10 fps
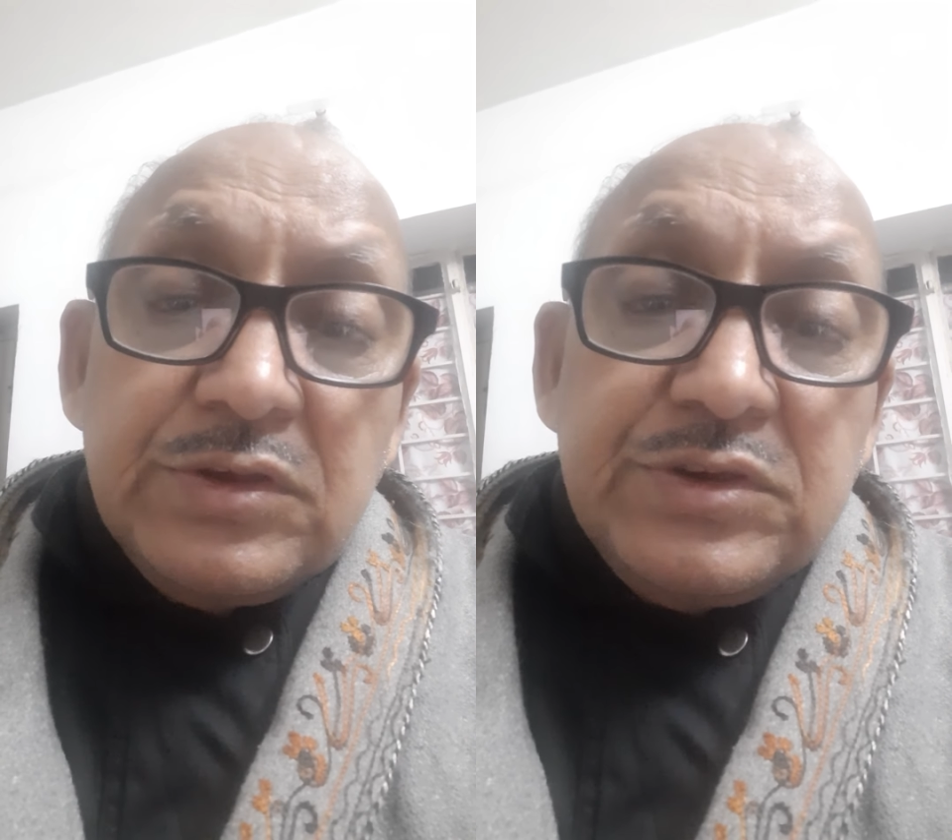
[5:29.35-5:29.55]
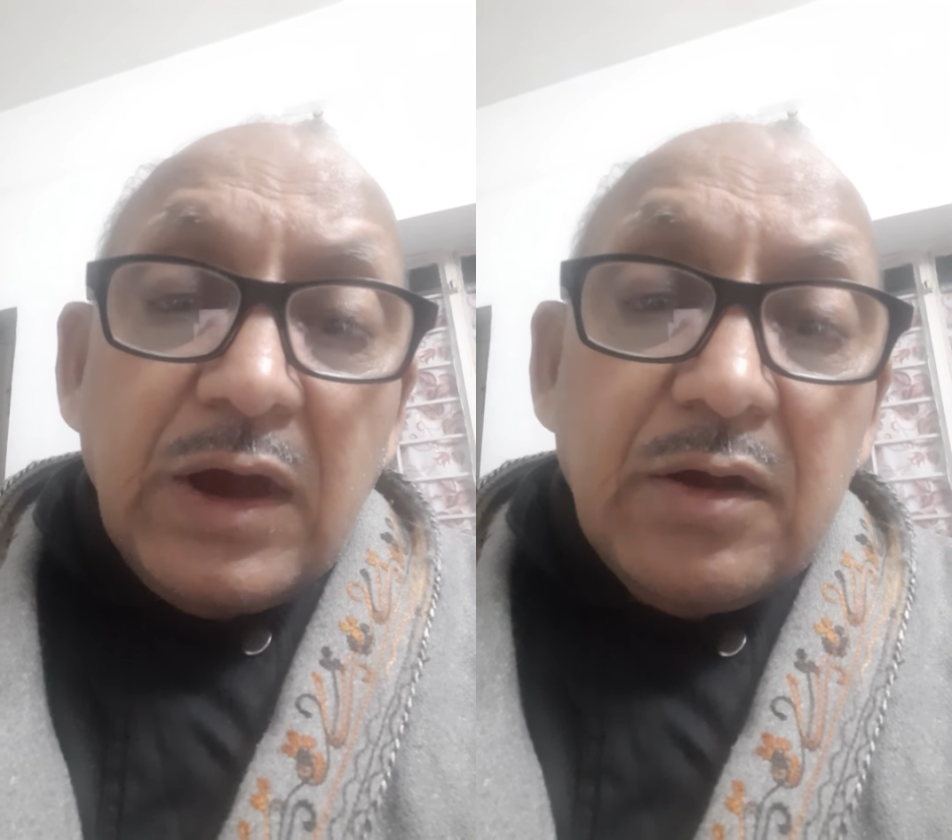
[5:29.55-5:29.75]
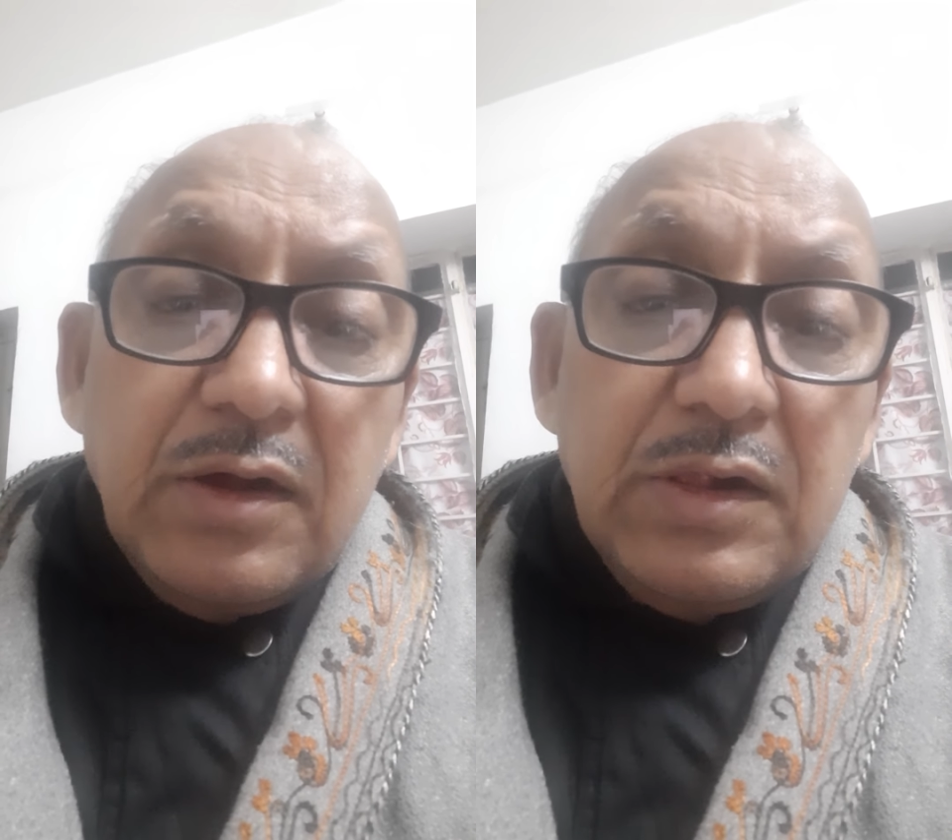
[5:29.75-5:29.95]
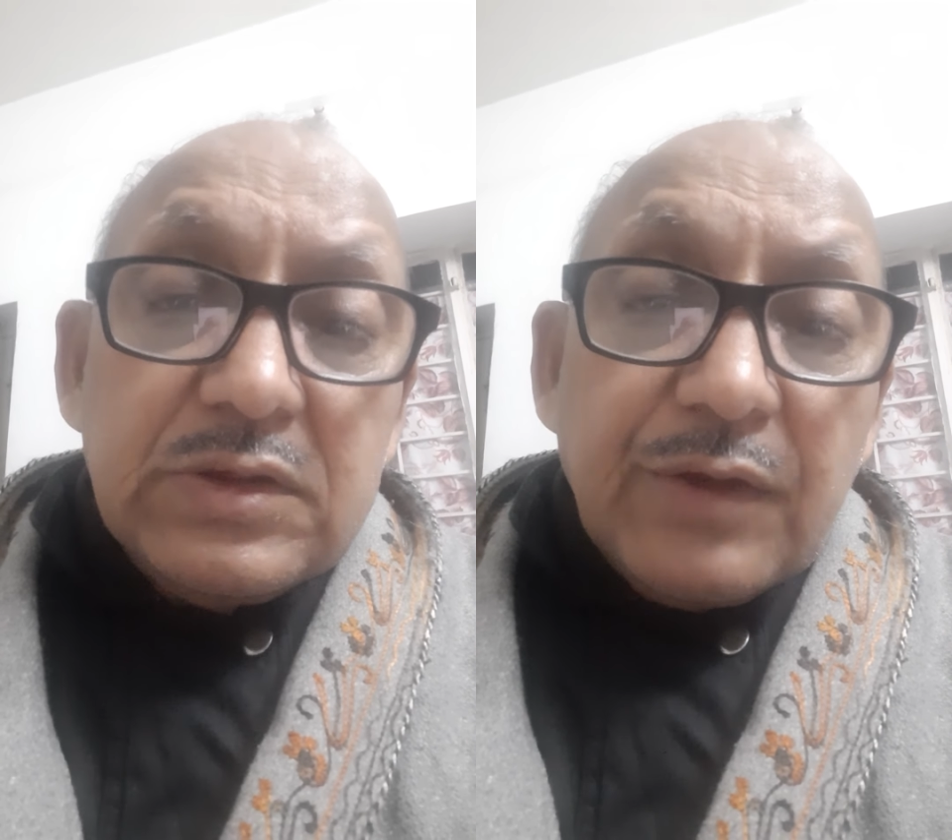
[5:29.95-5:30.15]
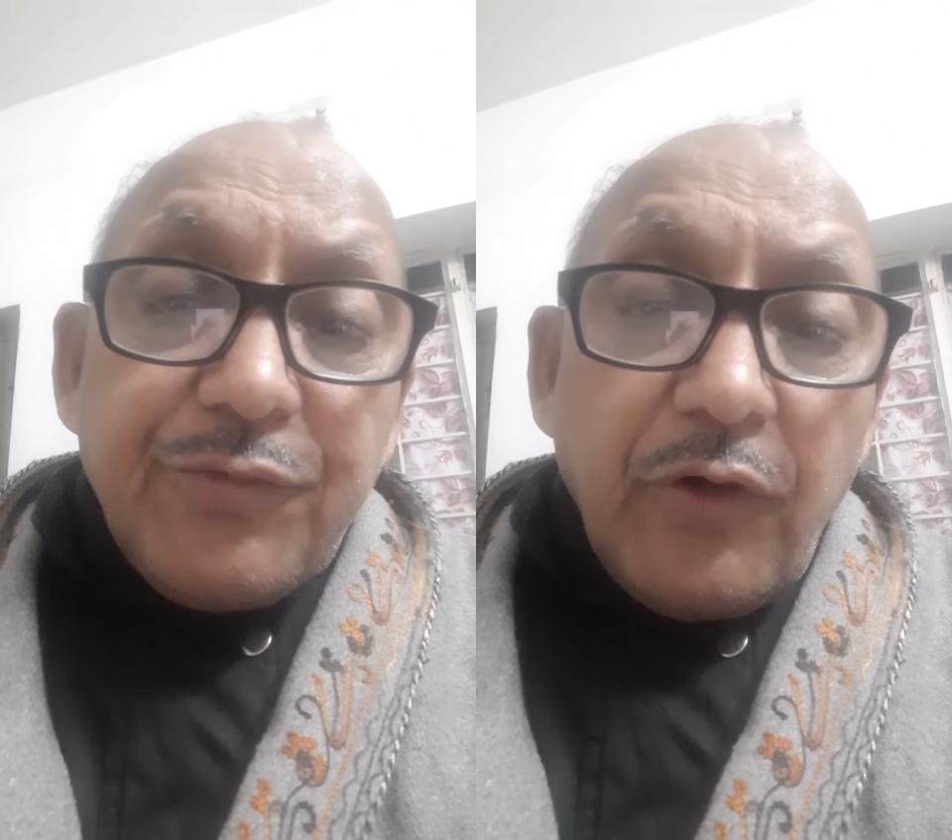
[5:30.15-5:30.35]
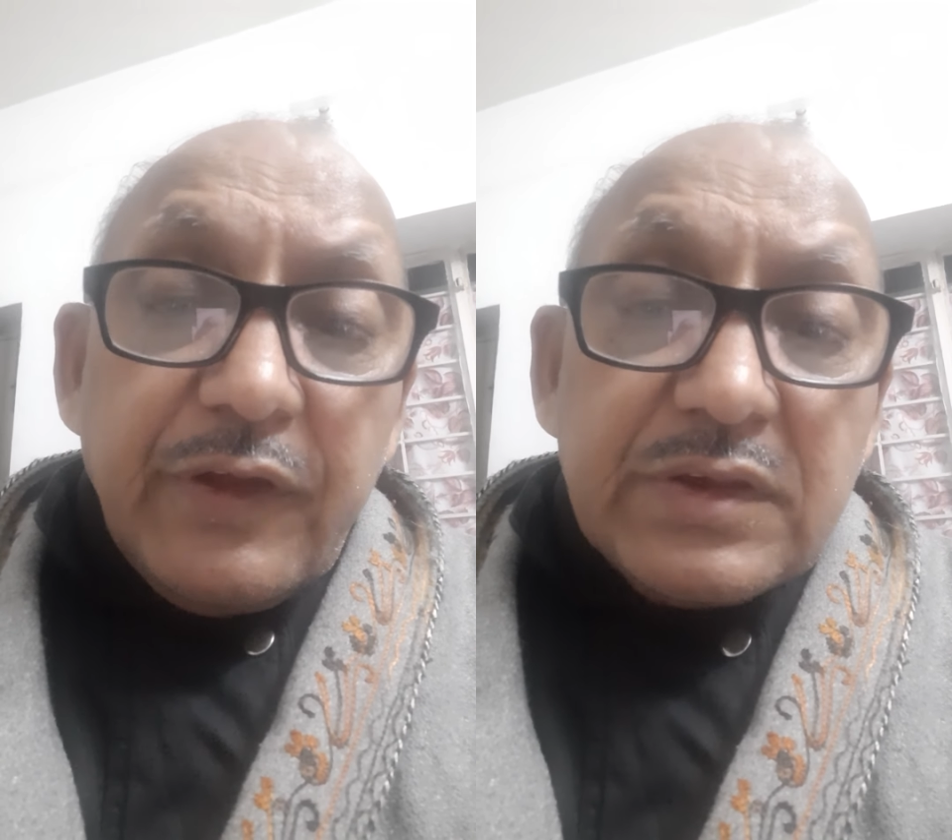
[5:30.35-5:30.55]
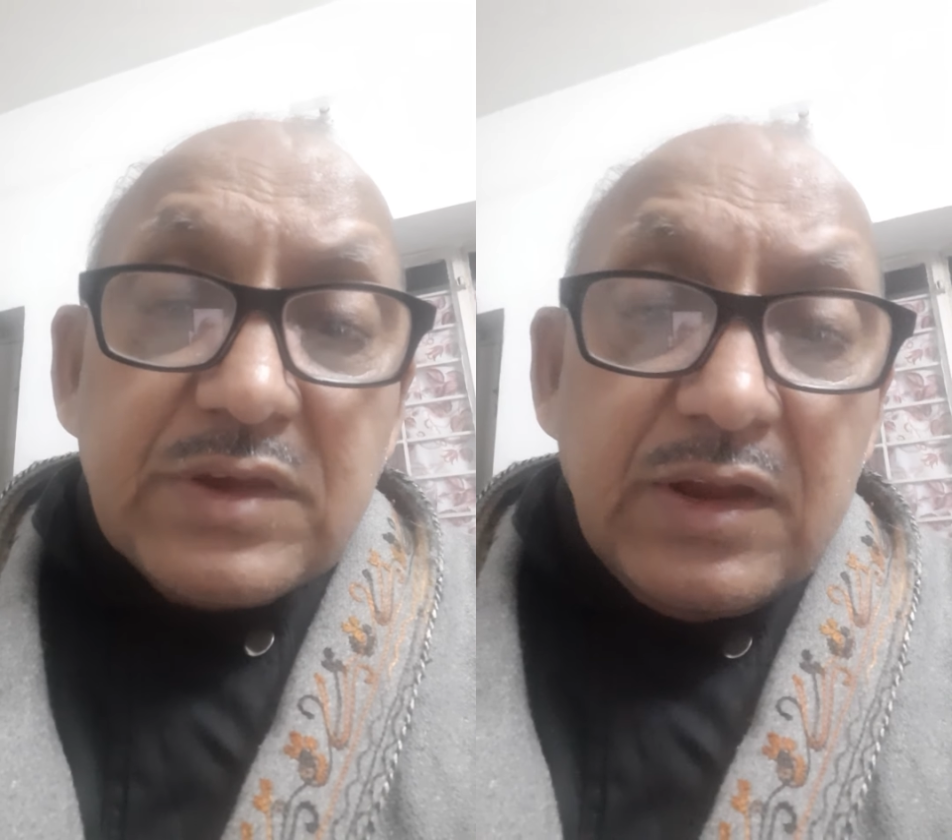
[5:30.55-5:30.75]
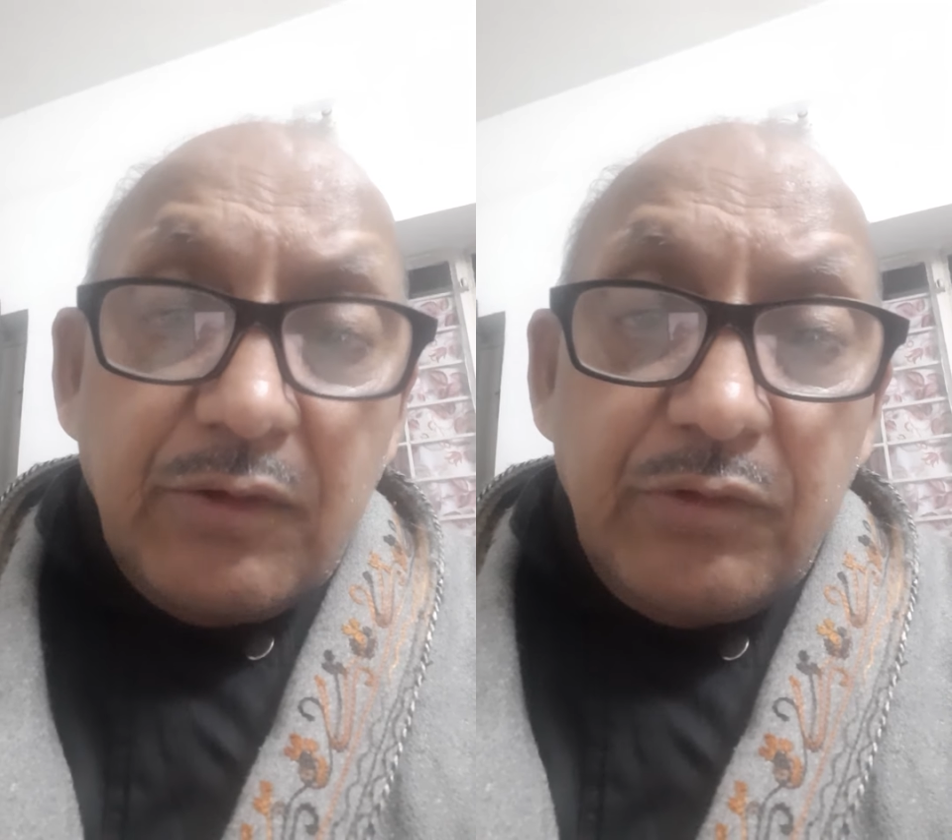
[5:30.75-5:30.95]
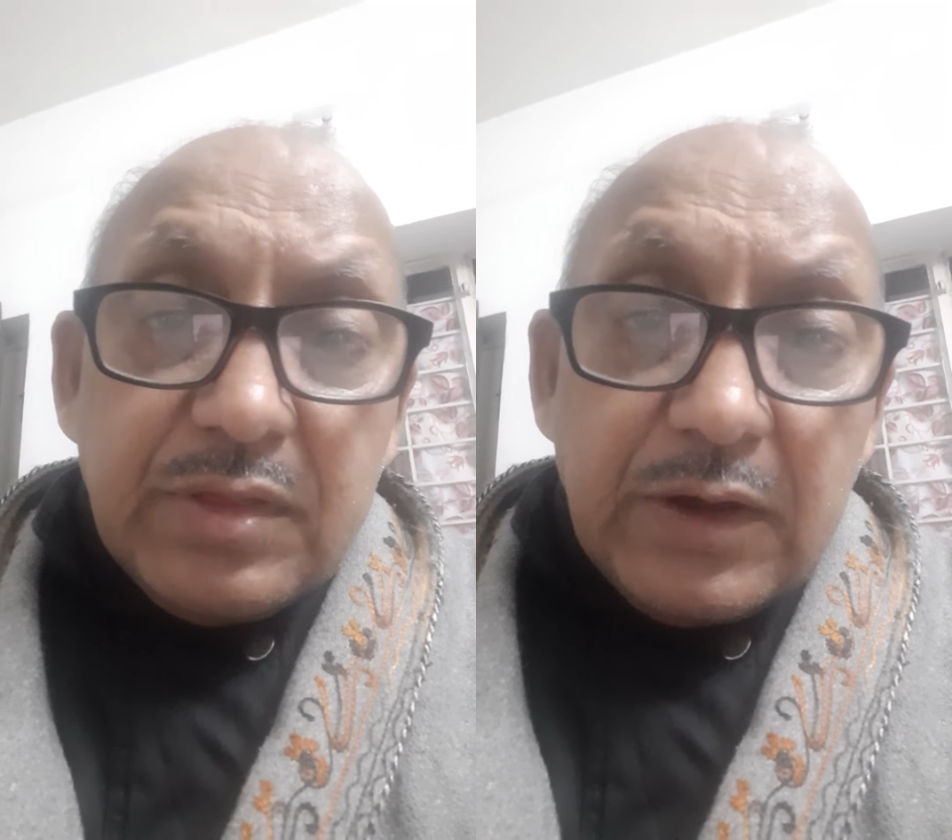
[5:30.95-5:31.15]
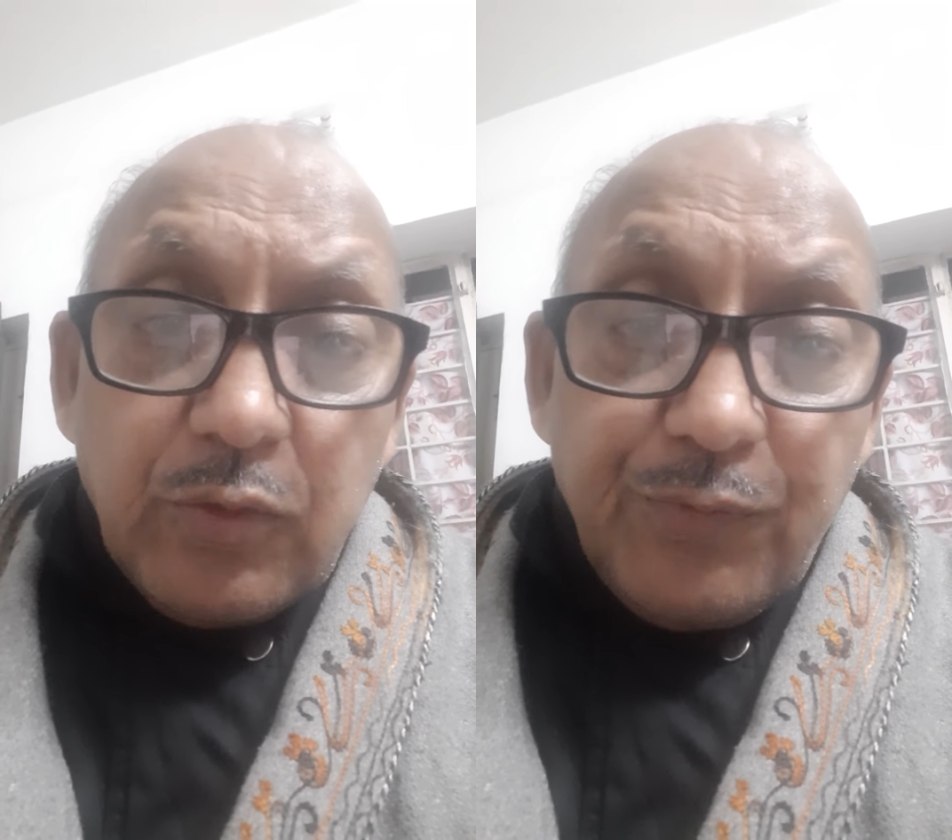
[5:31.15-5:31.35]
jungles and forests and
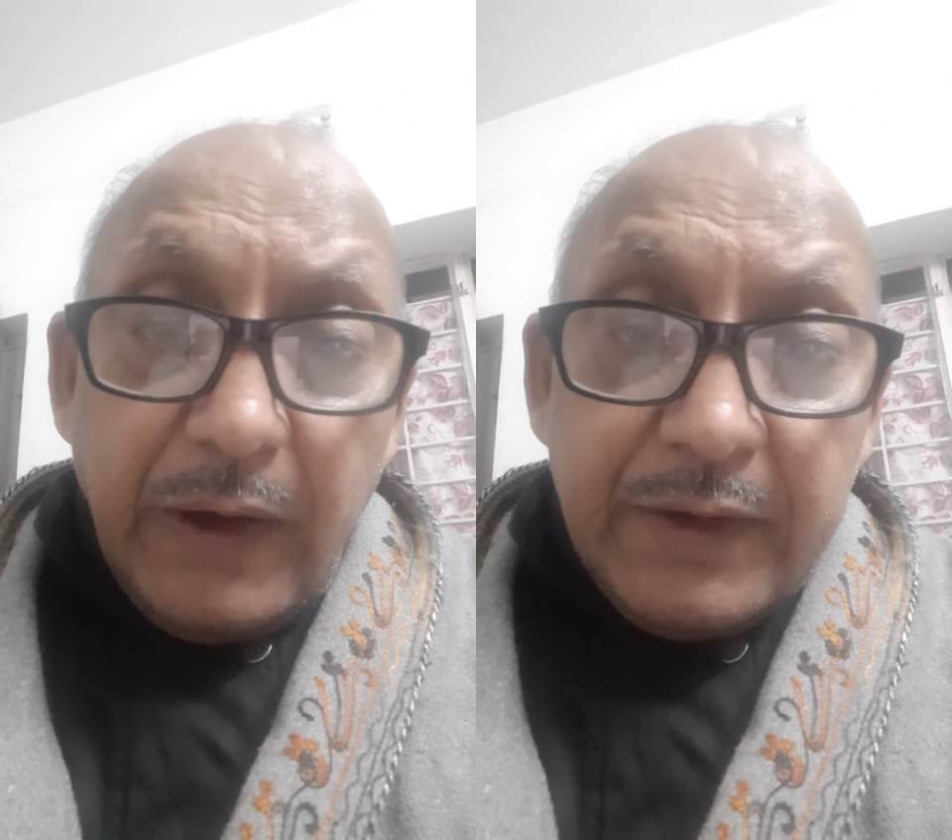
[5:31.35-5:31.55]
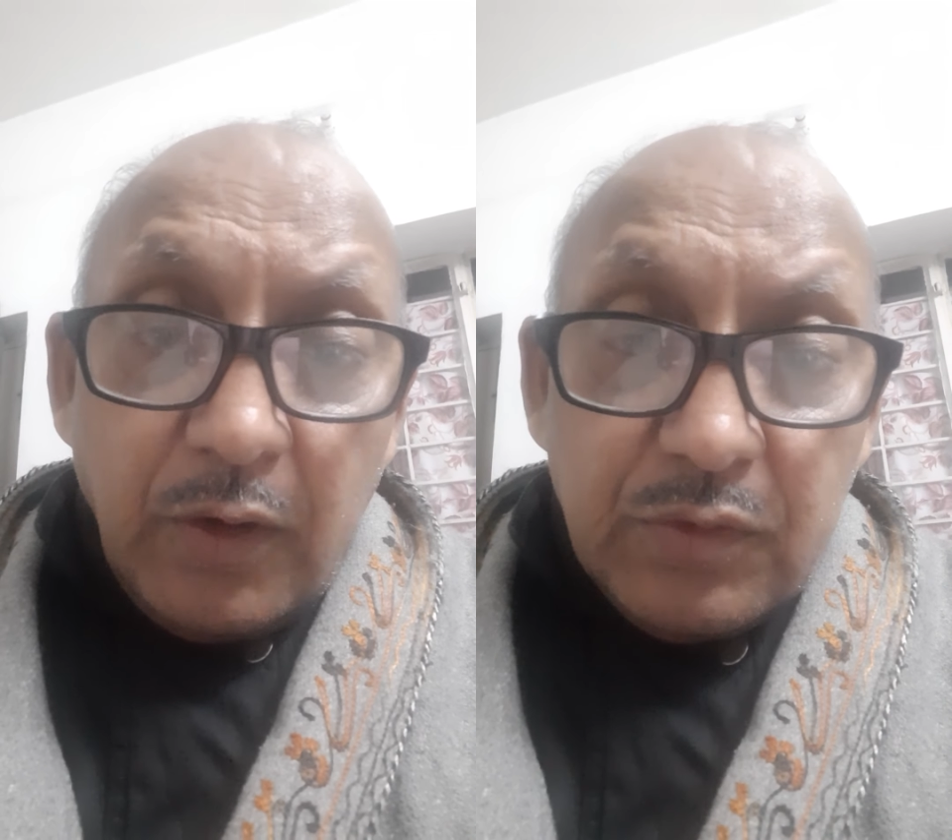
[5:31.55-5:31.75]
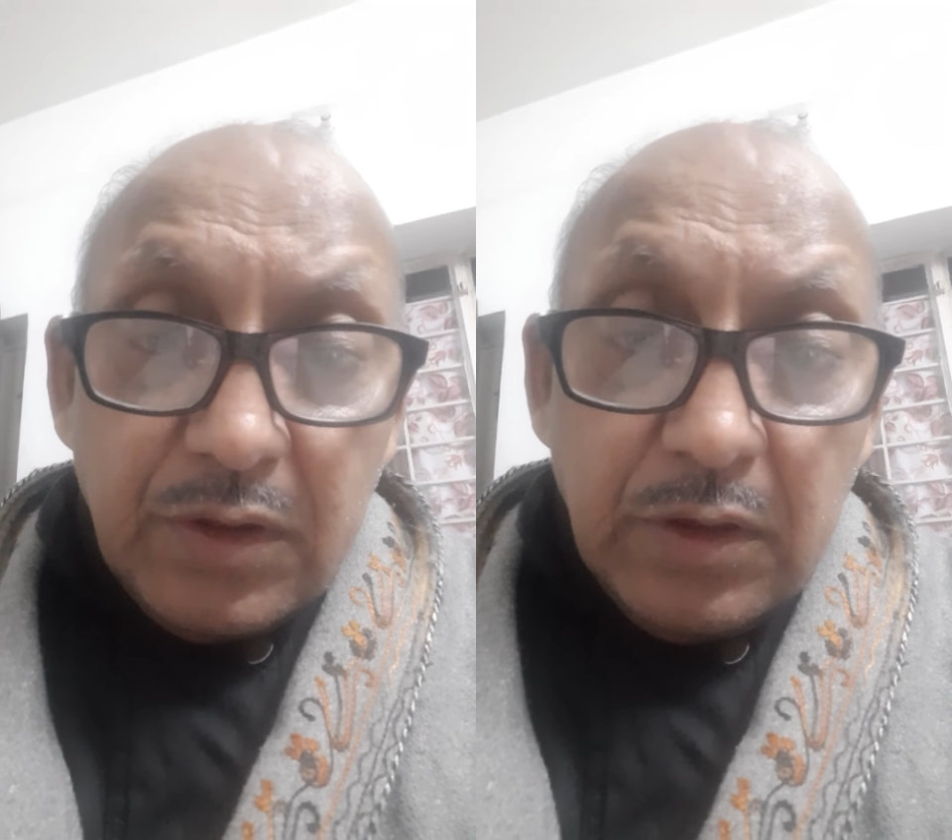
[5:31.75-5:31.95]
everything to find out